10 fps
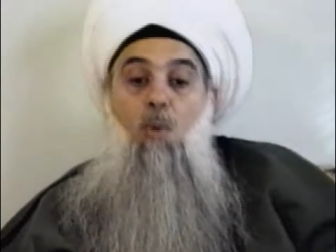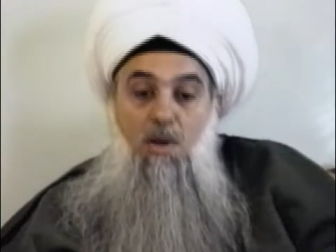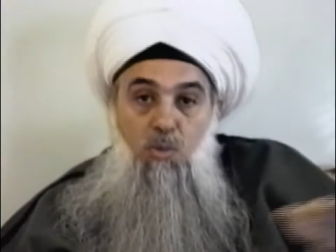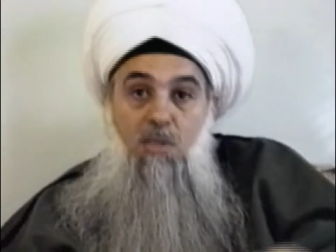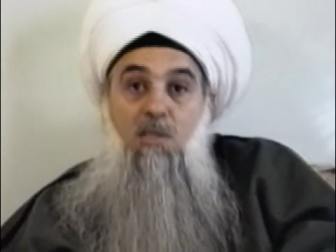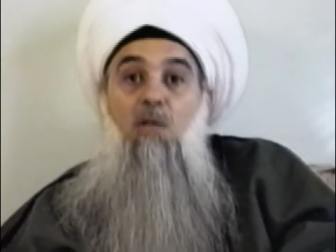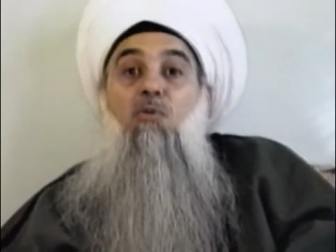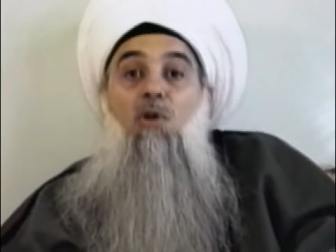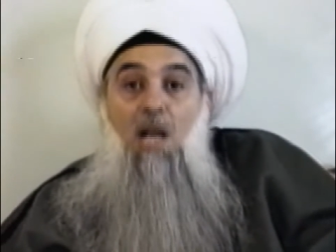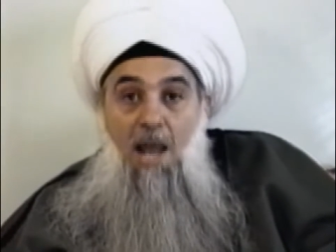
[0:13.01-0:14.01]
When we
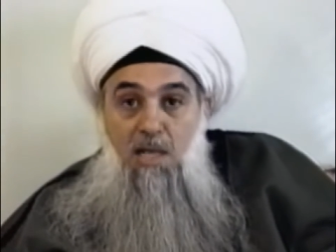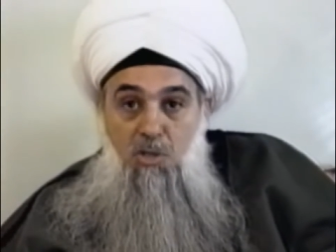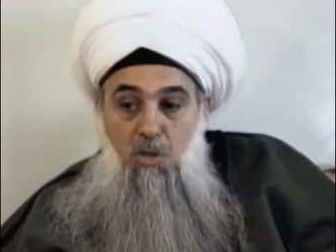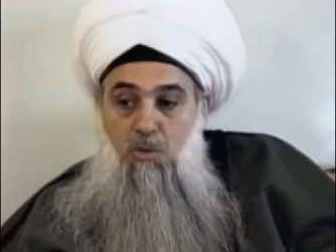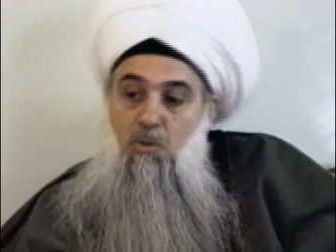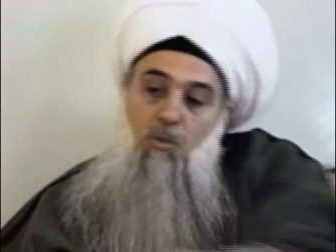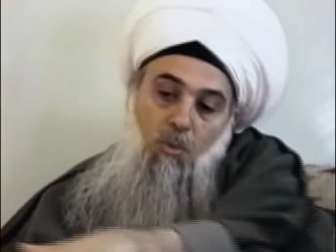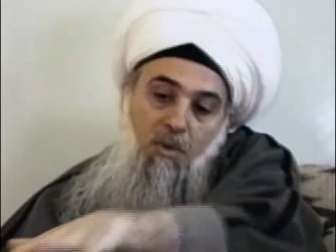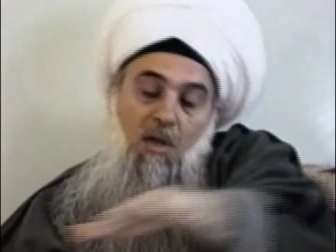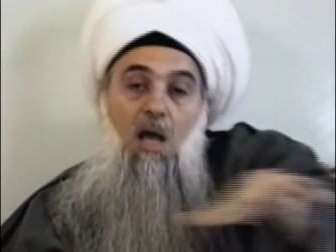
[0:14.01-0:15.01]
sit for a lecture
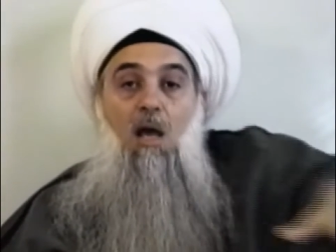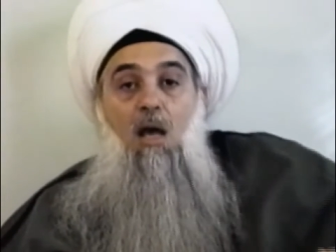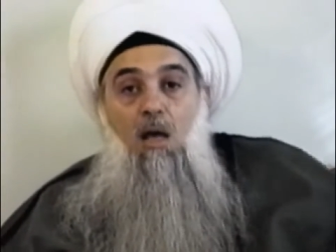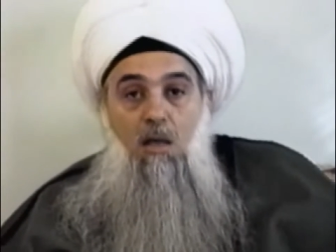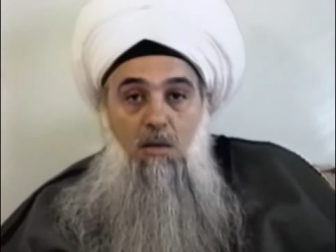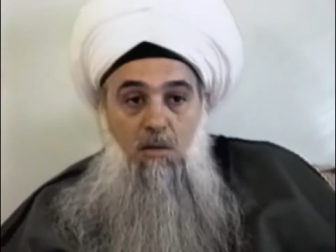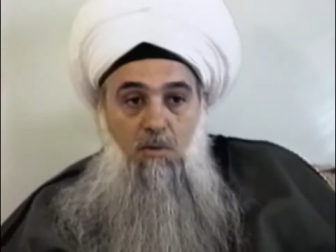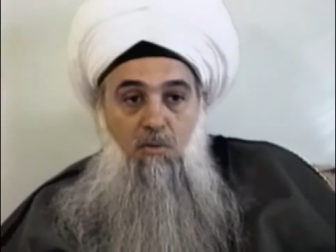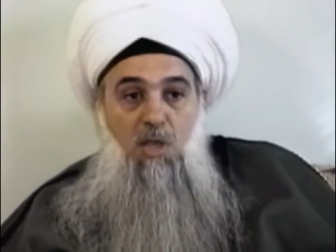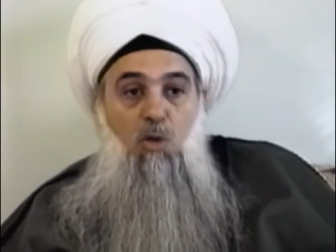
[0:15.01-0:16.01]
with
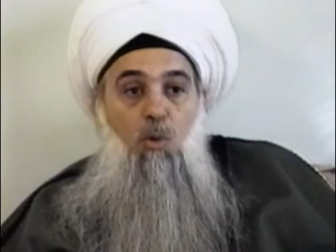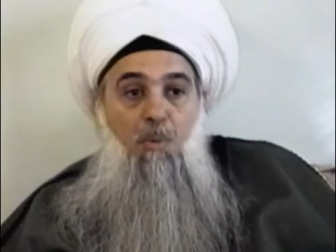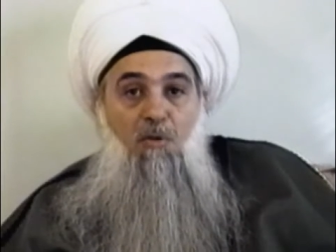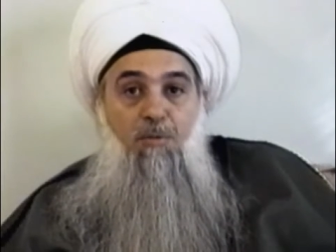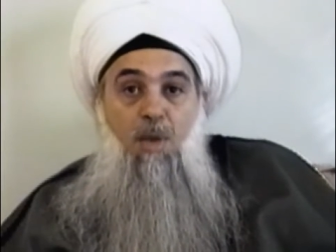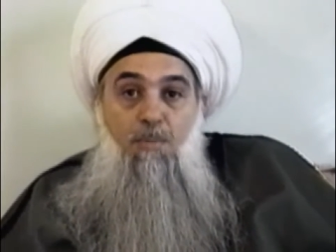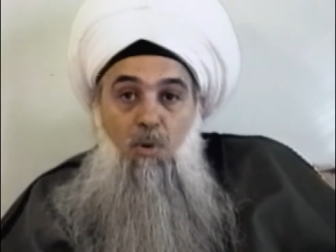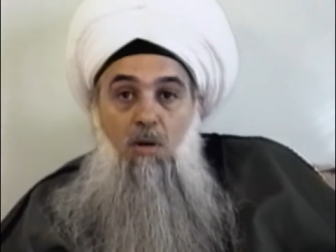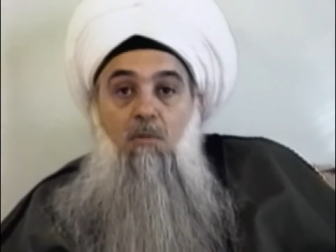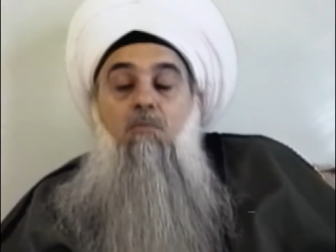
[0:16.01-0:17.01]
the group of
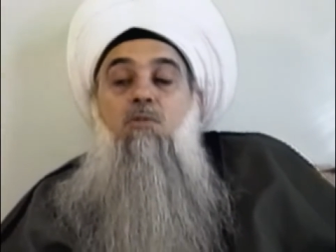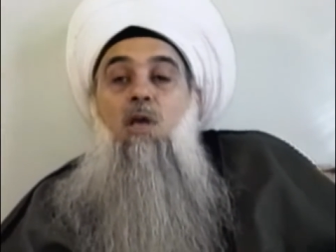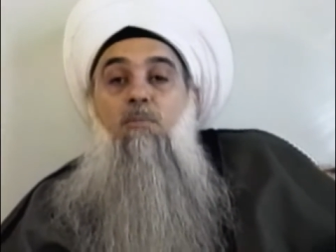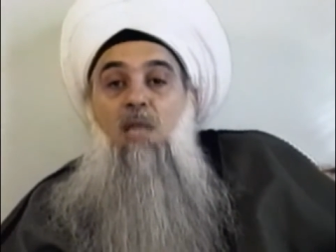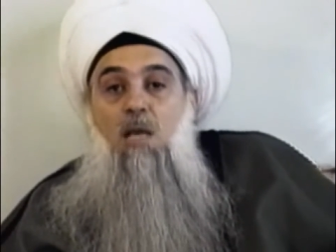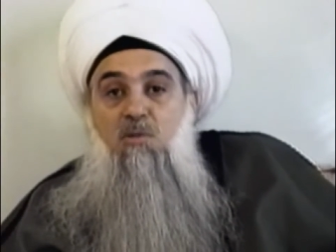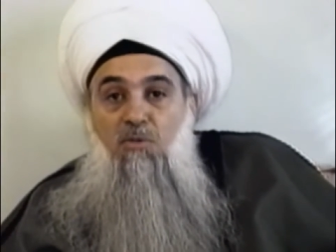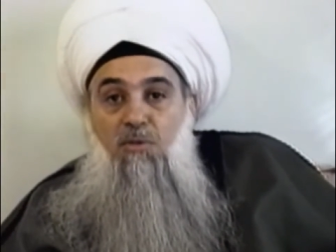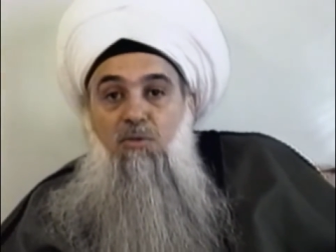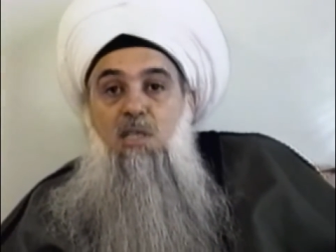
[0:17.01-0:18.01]
people, sometimes
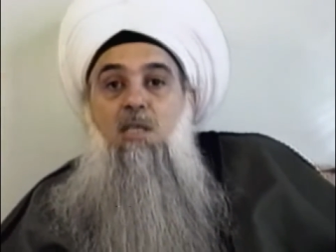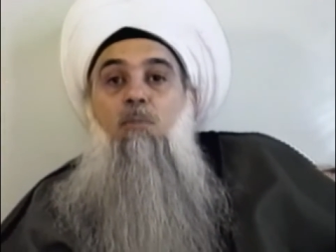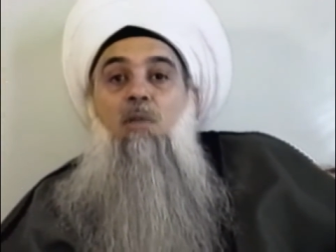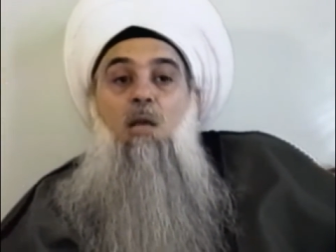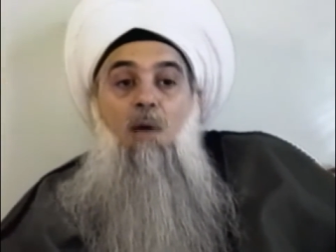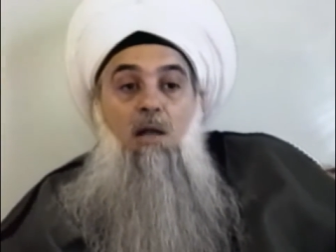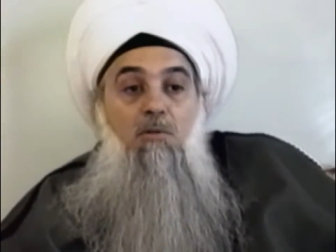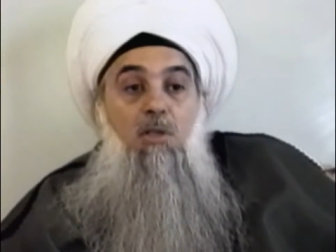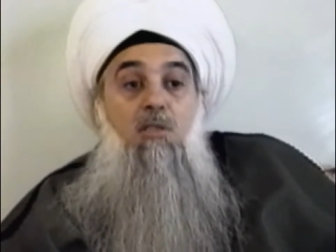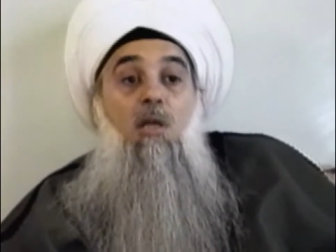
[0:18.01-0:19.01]
50, sometimes
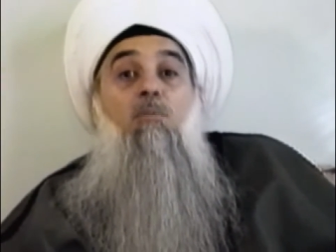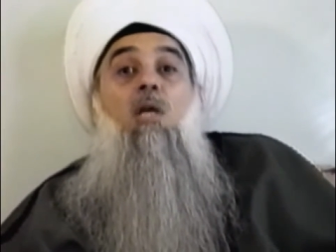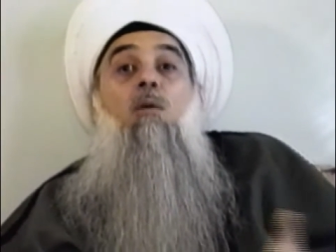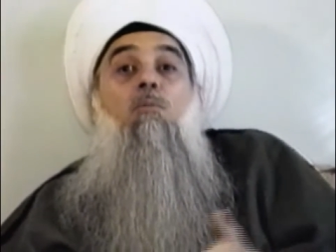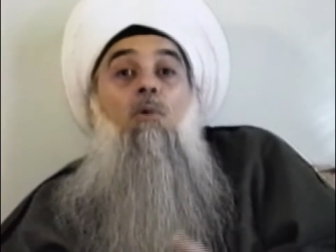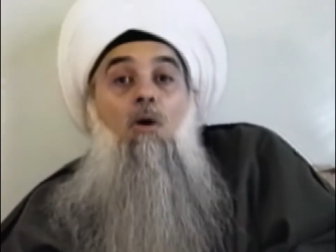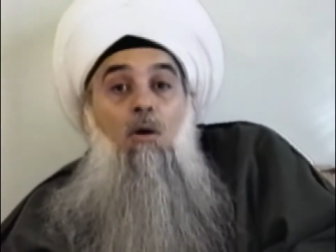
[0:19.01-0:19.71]
100, sometimes